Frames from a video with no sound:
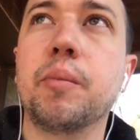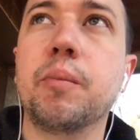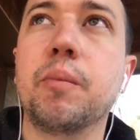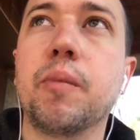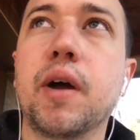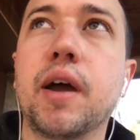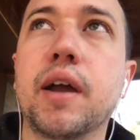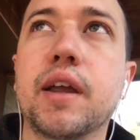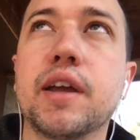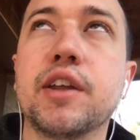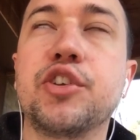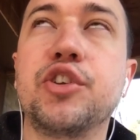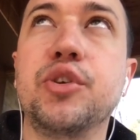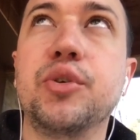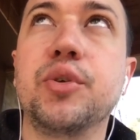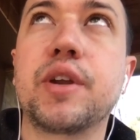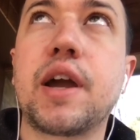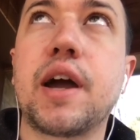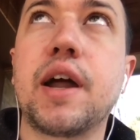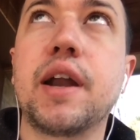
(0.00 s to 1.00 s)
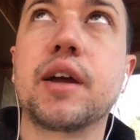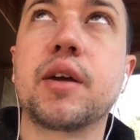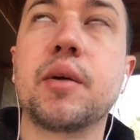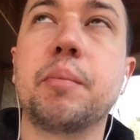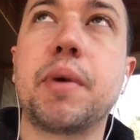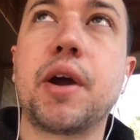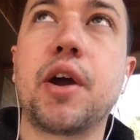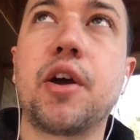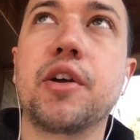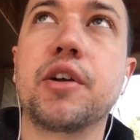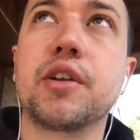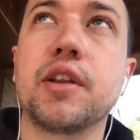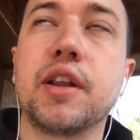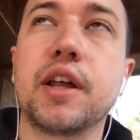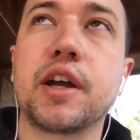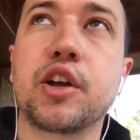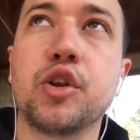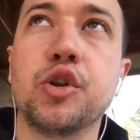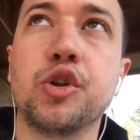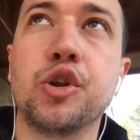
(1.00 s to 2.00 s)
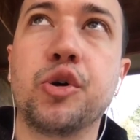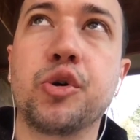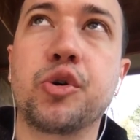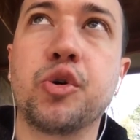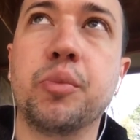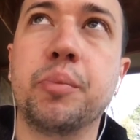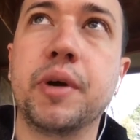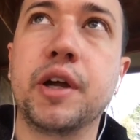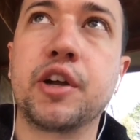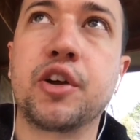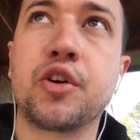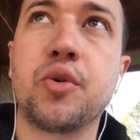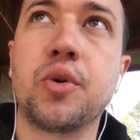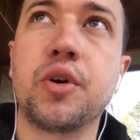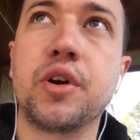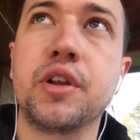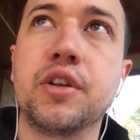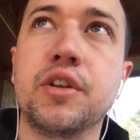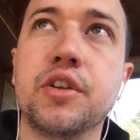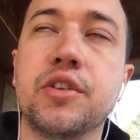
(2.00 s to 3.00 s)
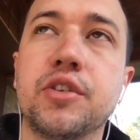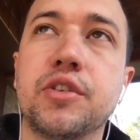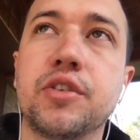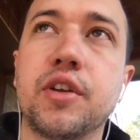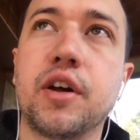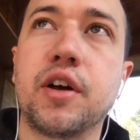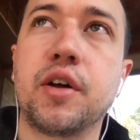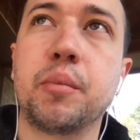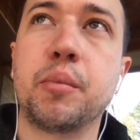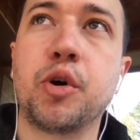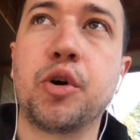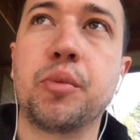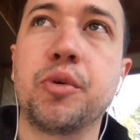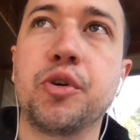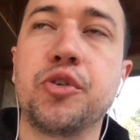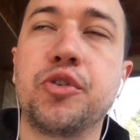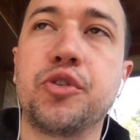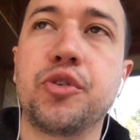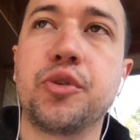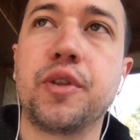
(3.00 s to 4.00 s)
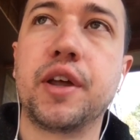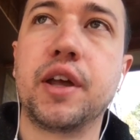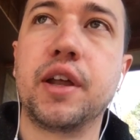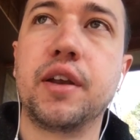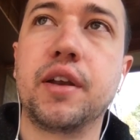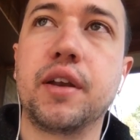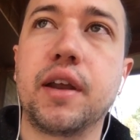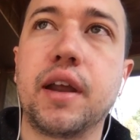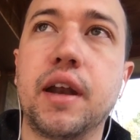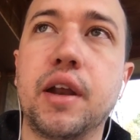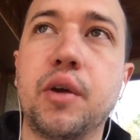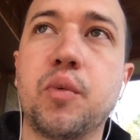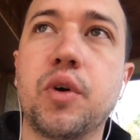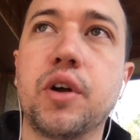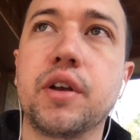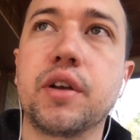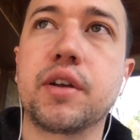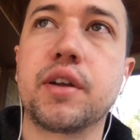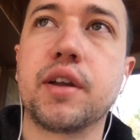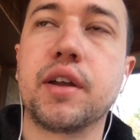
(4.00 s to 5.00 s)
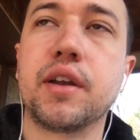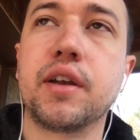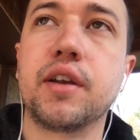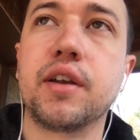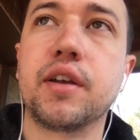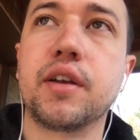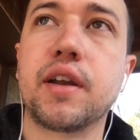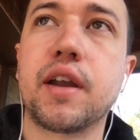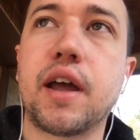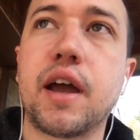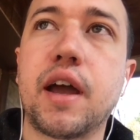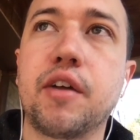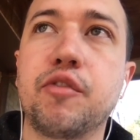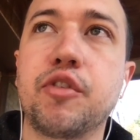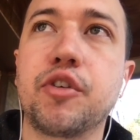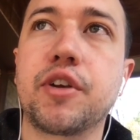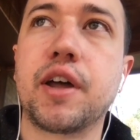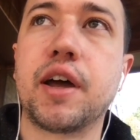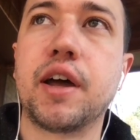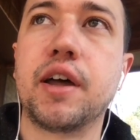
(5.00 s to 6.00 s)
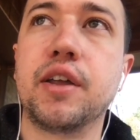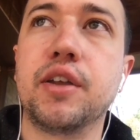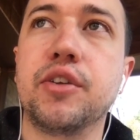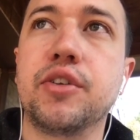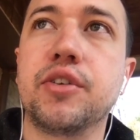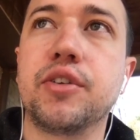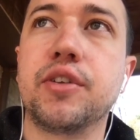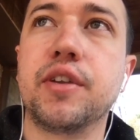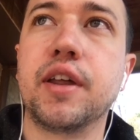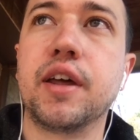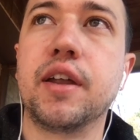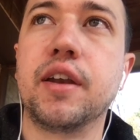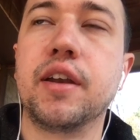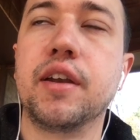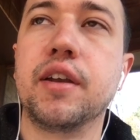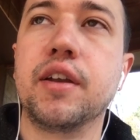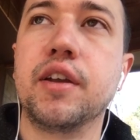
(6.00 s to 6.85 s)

I guess you'd kind of compare it to like a local Bitcoins on mobile, so that anyone can advertise that,